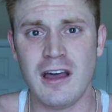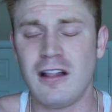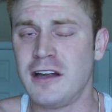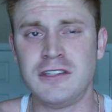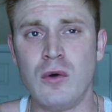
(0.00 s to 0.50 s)

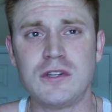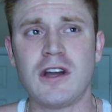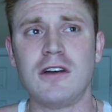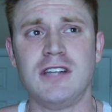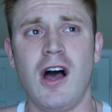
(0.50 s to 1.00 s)
Like, don't
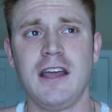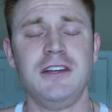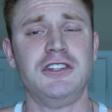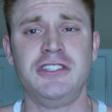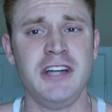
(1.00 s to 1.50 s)
start
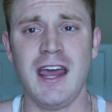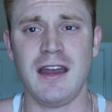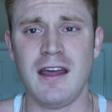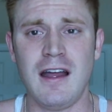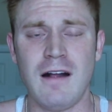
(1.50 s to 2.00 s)
talking
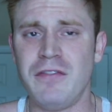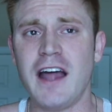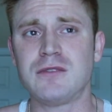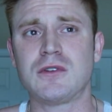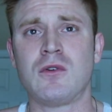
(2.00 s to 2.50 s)
shit.
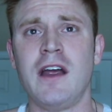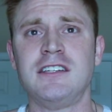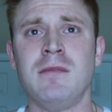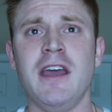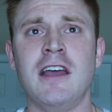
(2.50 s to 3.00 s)
That's what's
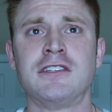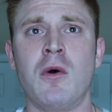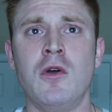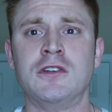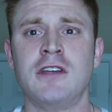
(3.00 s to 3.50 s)
crazy to me, is
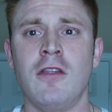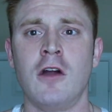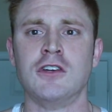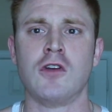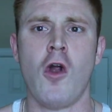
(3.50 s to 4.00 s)
someone who's sitting there
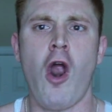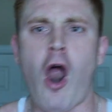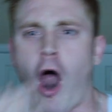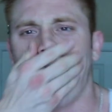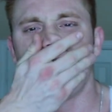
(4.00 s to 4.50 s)
and just,
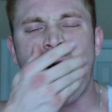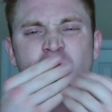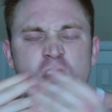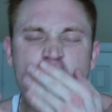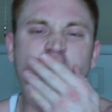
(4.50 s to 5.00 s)

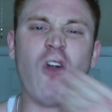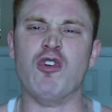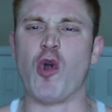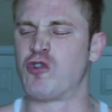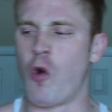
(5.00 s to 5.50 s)
oh,
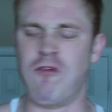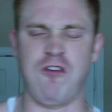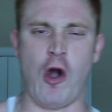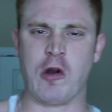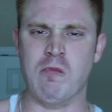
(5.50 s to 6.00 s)
I'm too
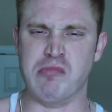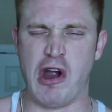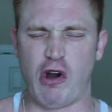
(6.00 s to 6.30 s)
fucking big.